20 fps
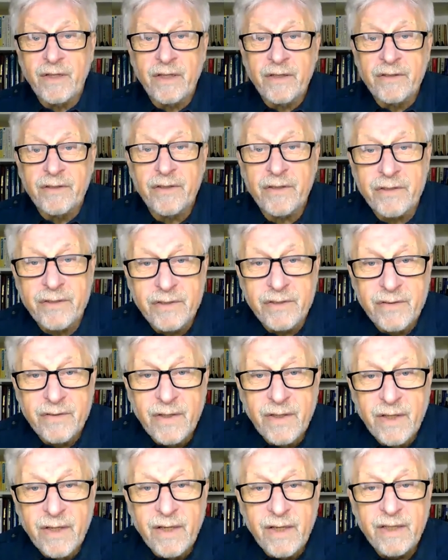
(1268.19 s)
and that
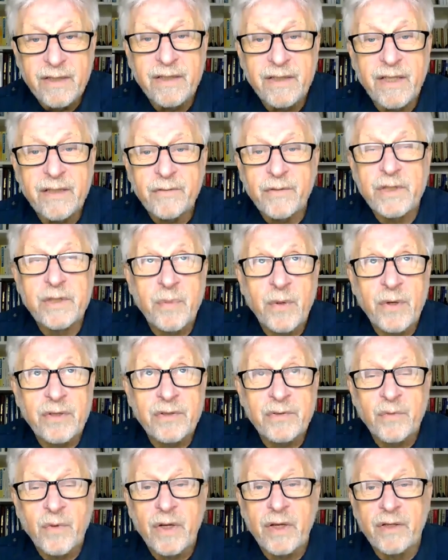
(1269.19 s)
responds well to the
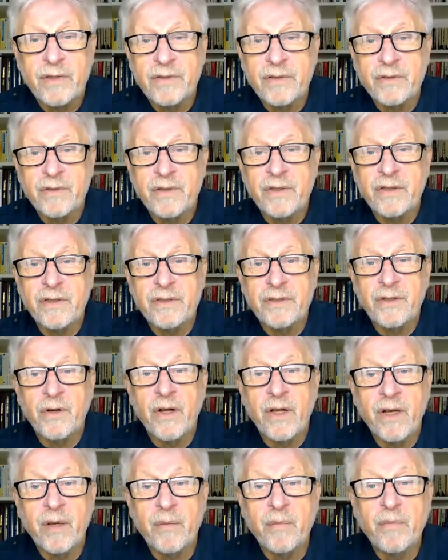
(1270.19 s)
Johanna
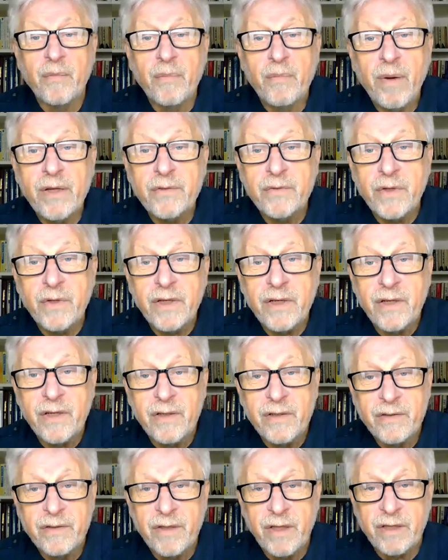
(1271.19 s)
Budwig dietary
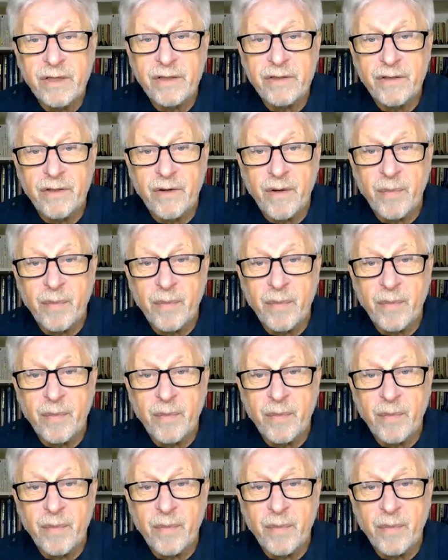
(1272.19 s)
protocol.